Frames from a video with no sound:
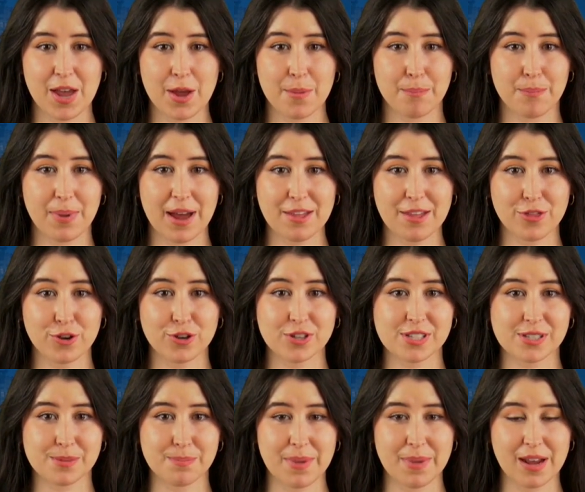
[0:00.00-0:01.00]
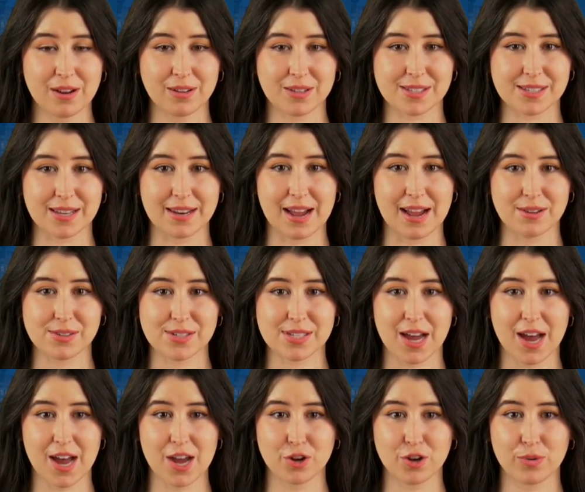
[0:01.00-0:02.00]
Bathurst Metals announced
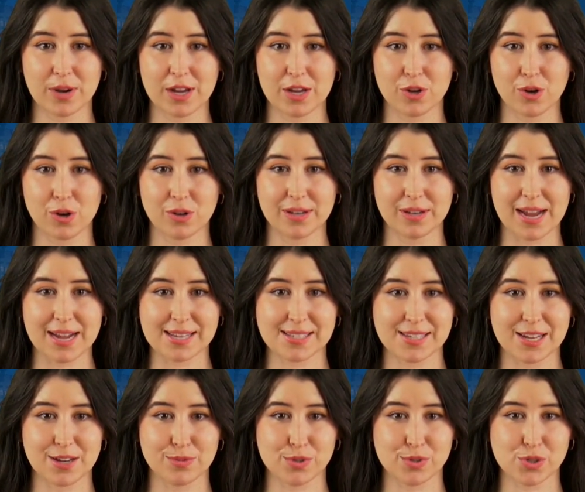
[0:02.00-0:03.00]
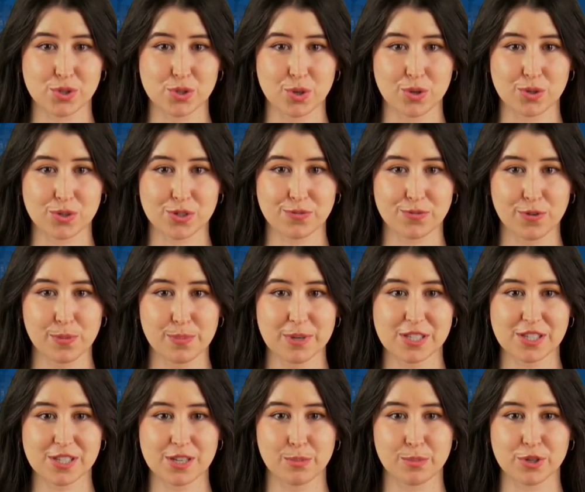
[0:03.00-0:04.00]
high-grade gold assay results from
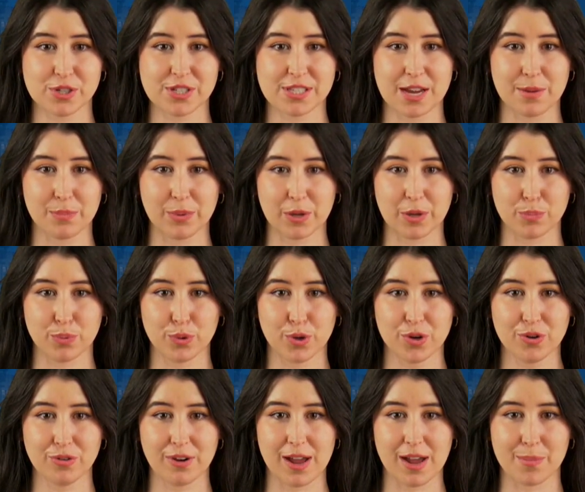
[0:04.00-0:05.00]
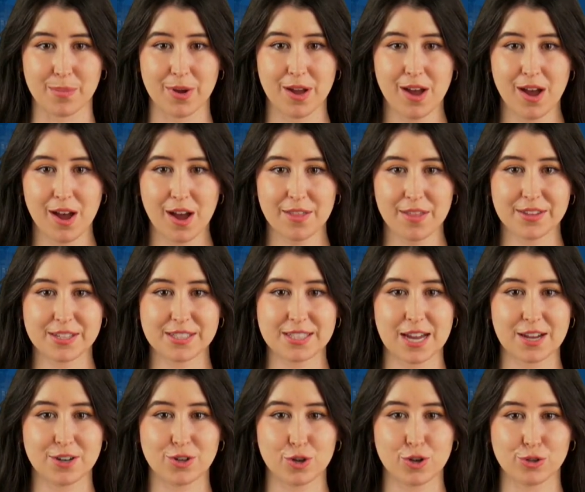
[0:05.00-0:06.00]
its summer sampling program on the
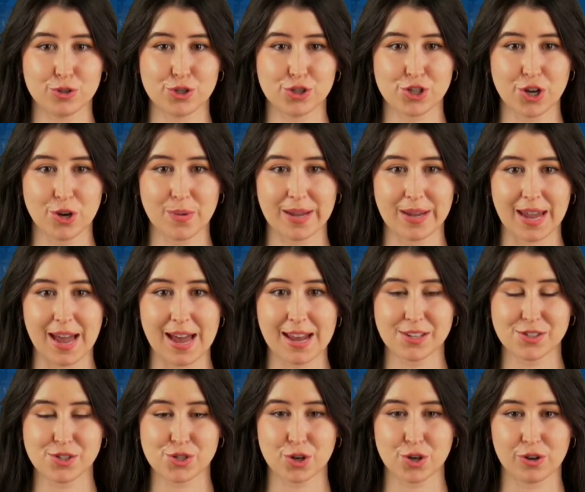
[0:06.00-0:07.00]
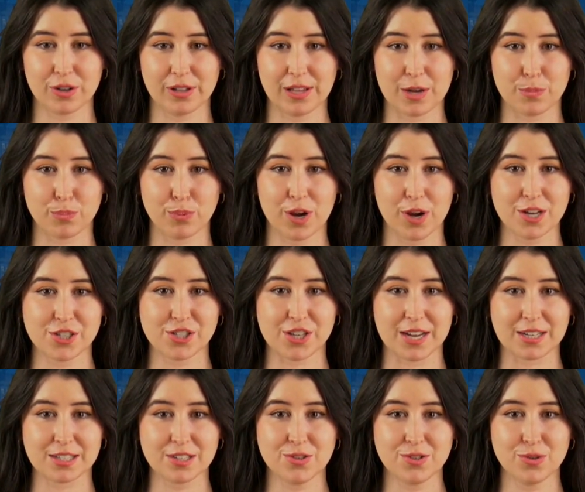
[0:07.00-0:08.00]
TED Gold showing at its Turner Lake
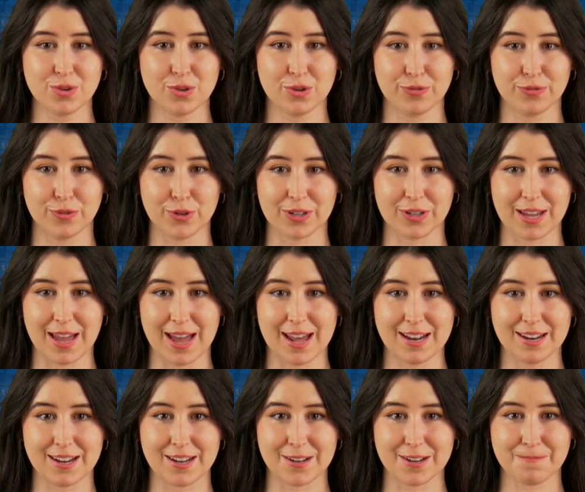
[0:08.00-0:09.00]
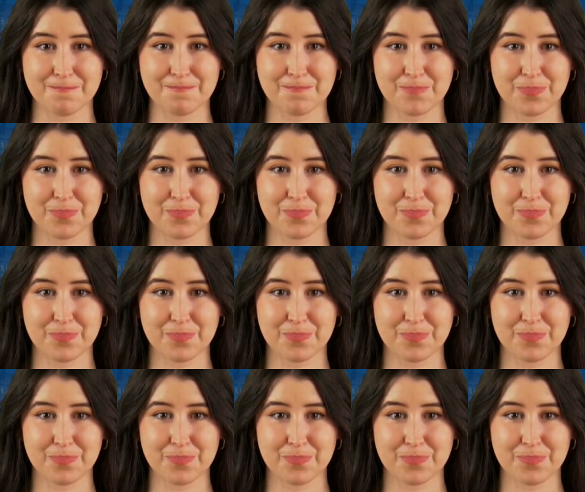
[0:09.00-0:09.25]
project in Nunavut, Canada.